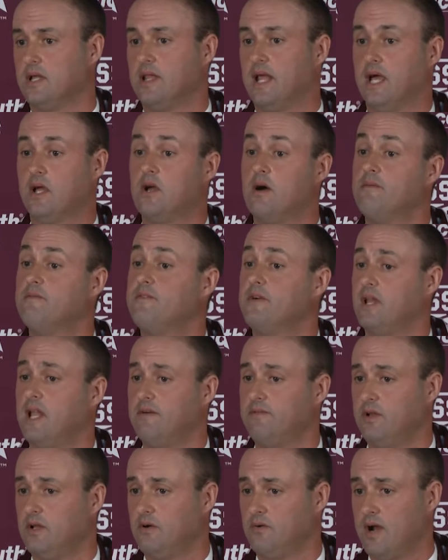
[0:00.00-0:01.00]
and their comfort
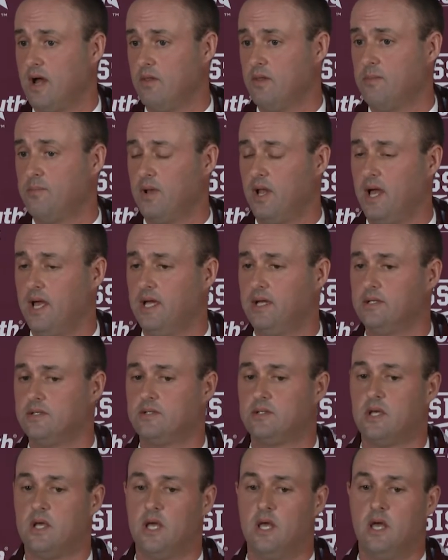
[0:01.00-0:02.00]
level around the
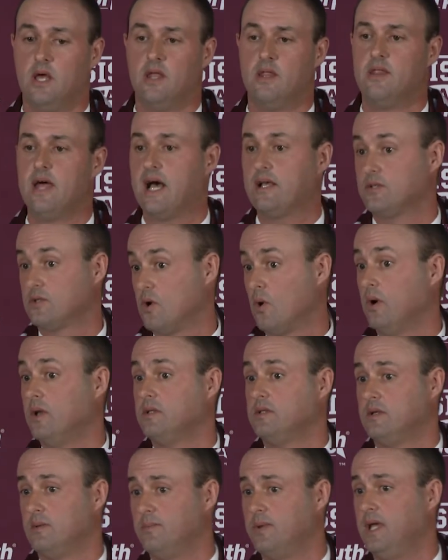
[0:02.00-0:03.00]
players, that
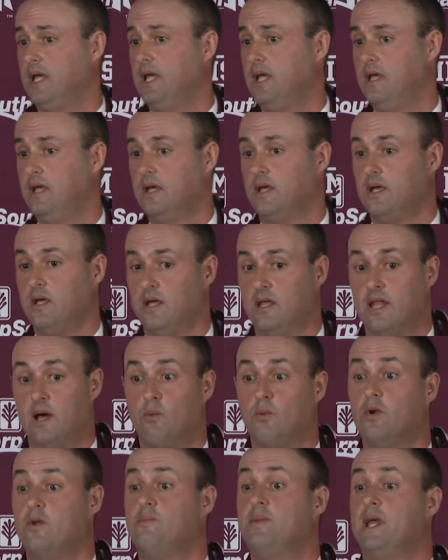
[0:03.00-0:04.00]

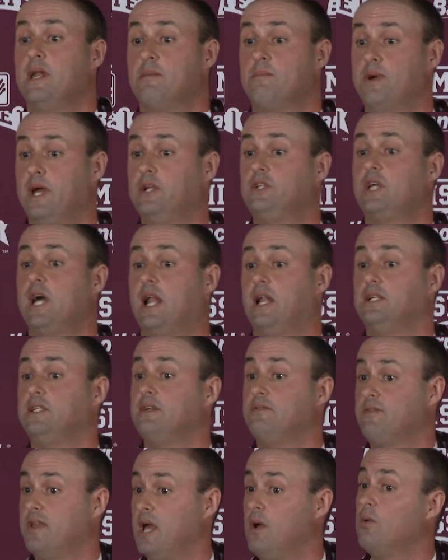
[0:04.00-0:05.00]
would have been a big challenge
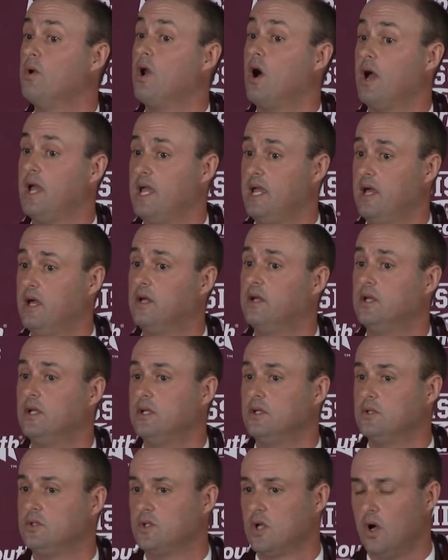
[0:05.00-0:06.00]
if they were not here.
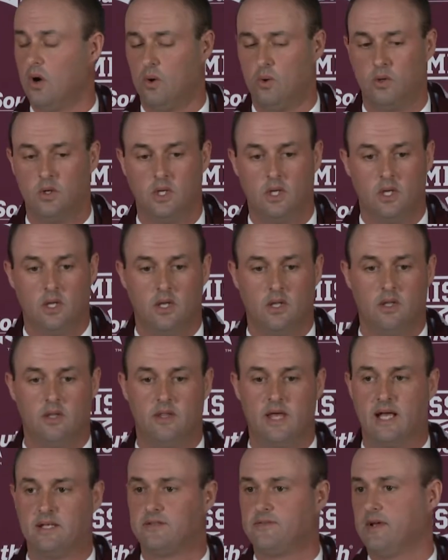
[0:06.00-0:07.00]
So
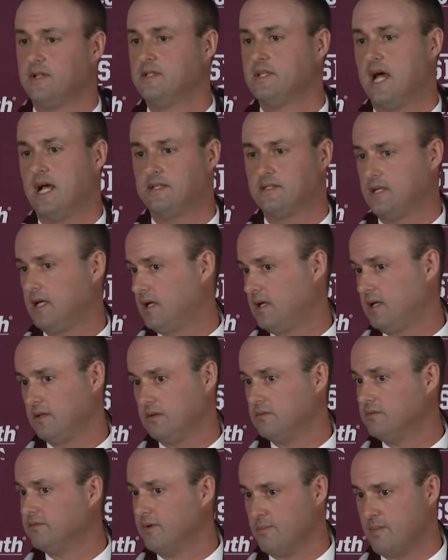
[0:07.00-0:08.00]
that's fantastic
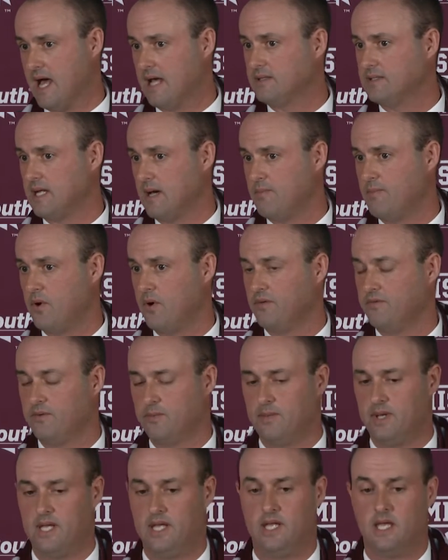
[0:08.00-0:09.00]
from that standpoint for
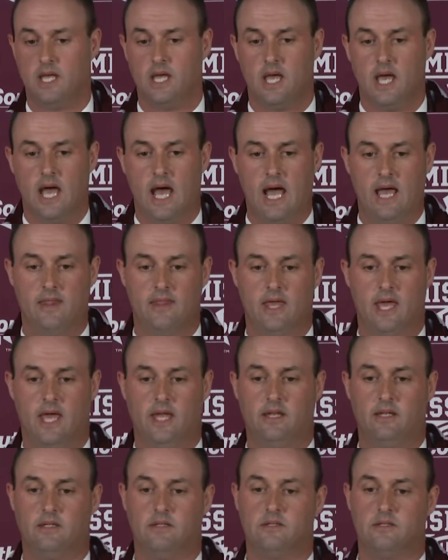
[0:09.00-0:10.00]
me. And
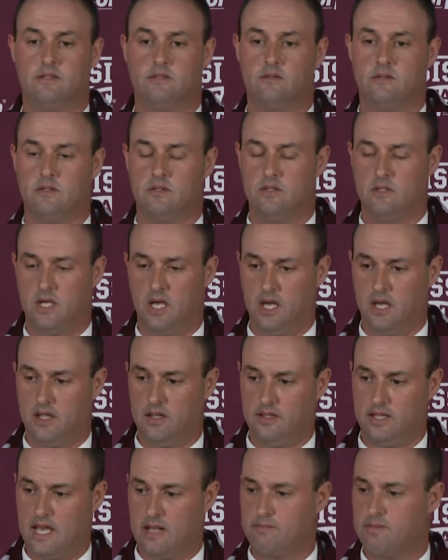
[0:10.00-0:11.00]
then
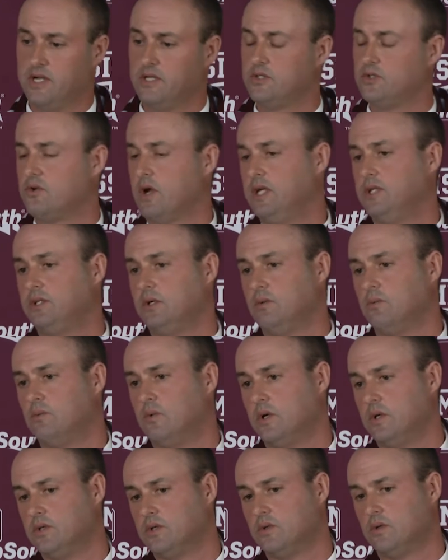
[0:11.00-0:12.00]
the administration
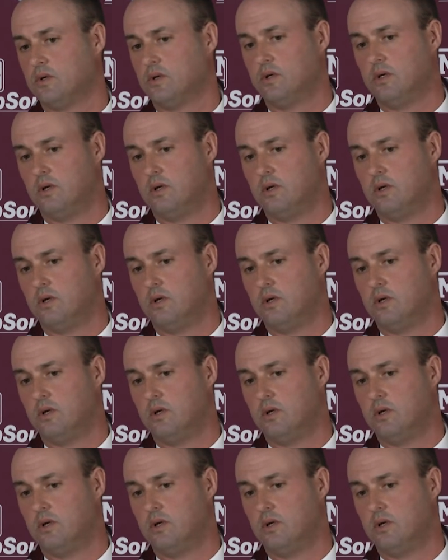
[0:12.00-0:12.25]
was